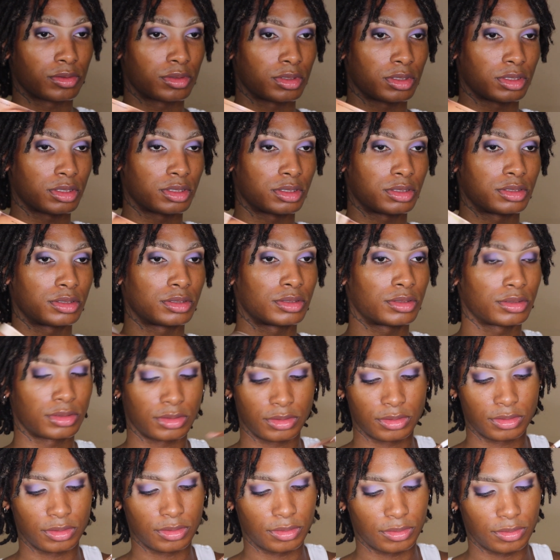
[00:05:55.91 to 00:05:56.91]

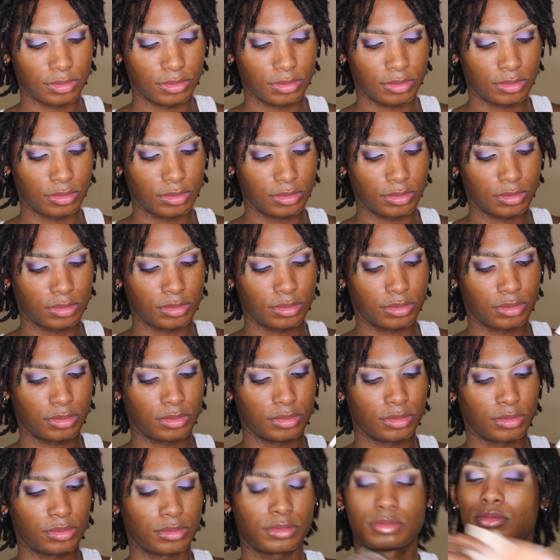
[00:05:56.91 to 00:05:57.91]
pleasing to me.
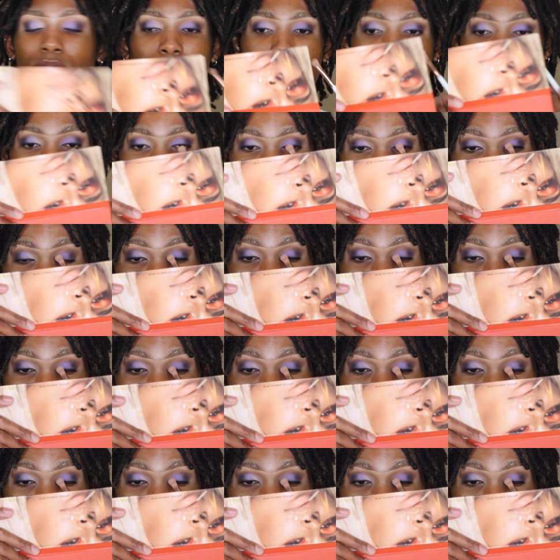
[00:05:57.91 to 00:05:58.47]
So I'll just